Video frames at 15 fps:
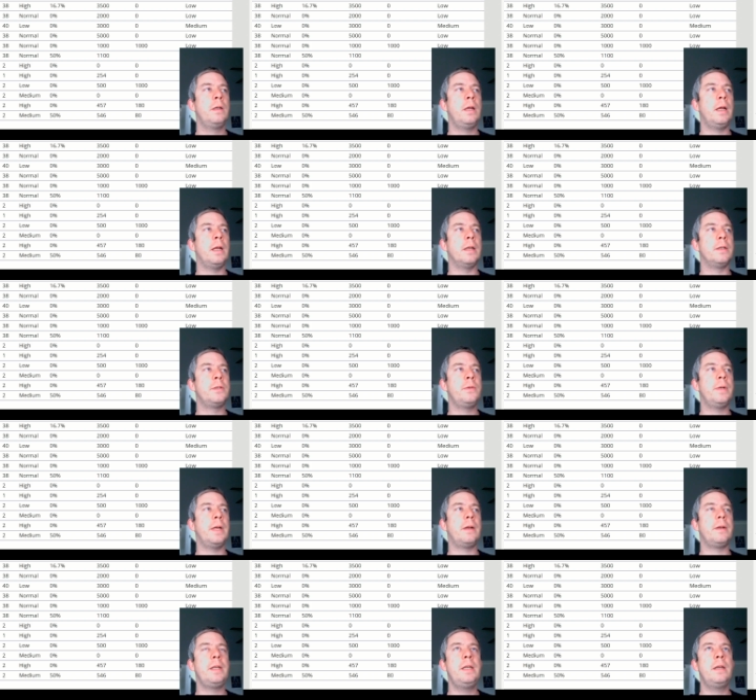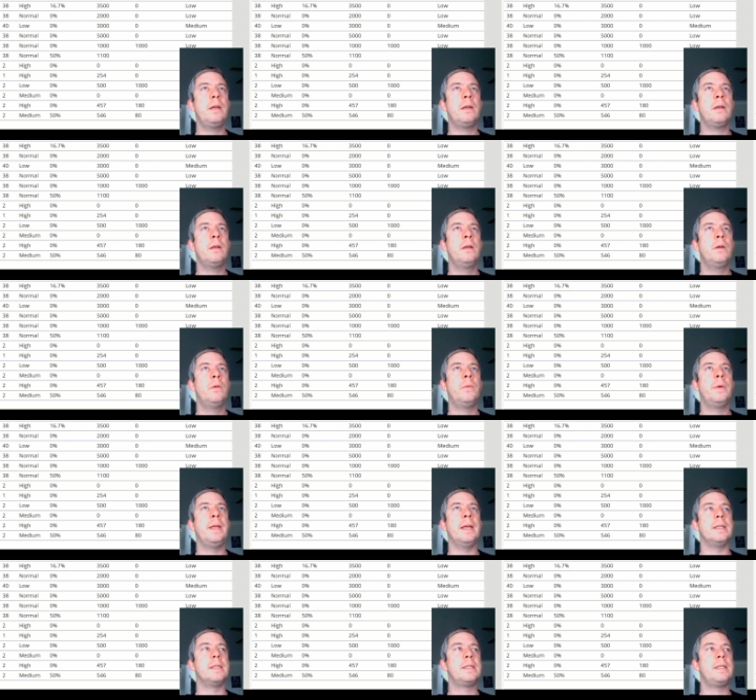and a 2 down here. We
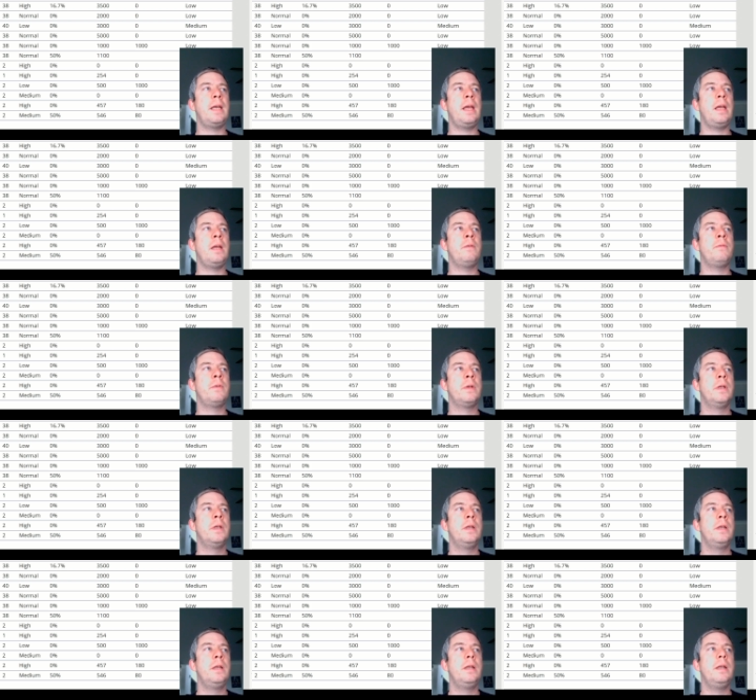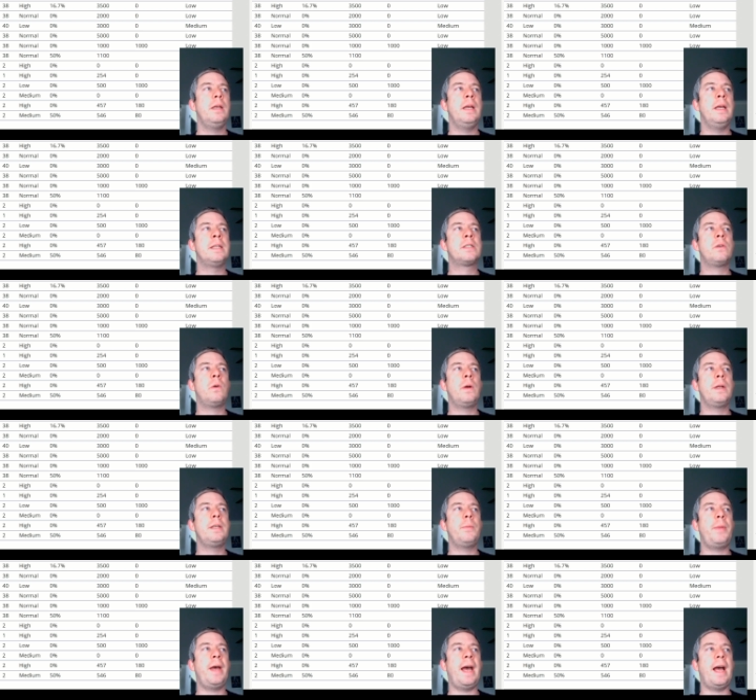hit save. It's going to
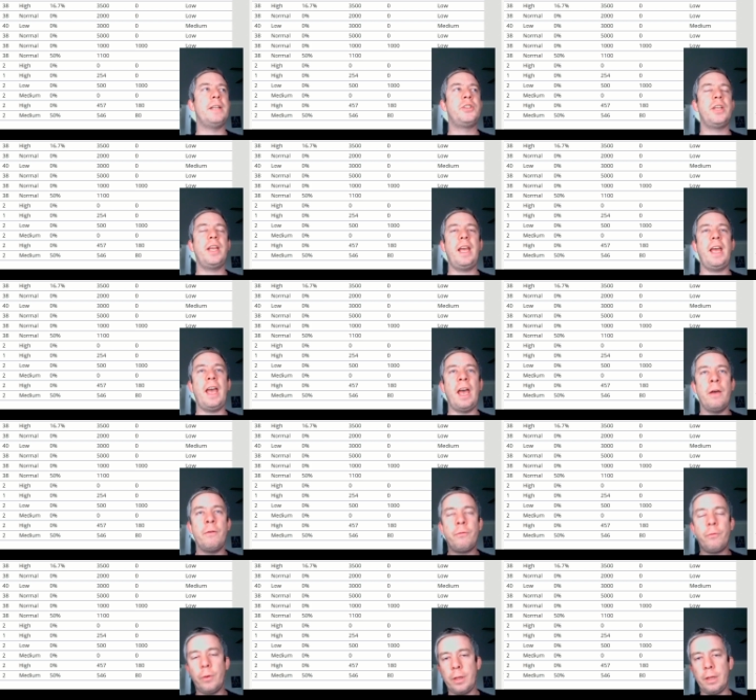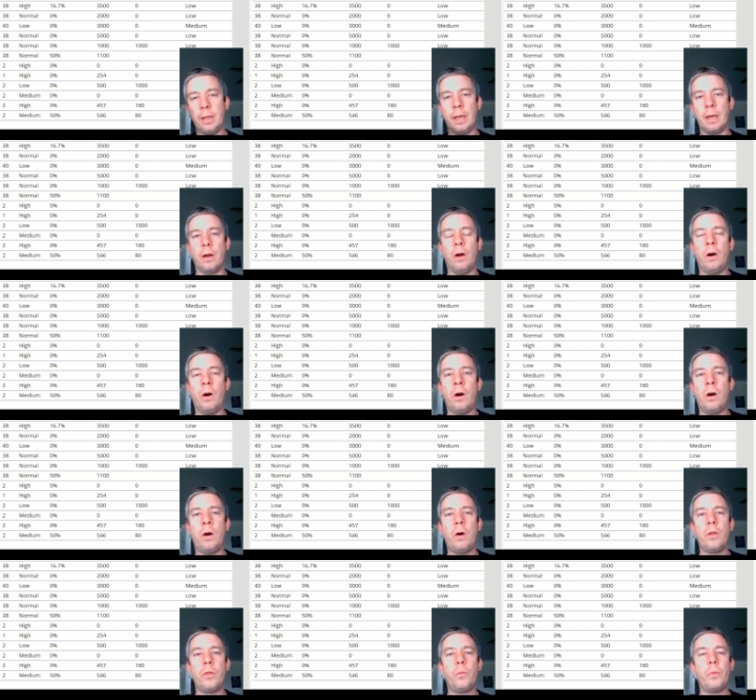patch everything
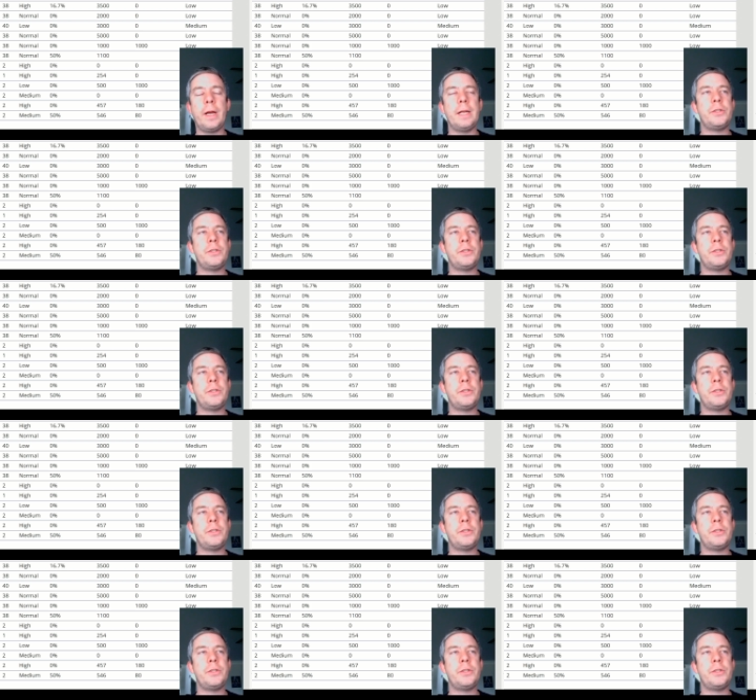all the way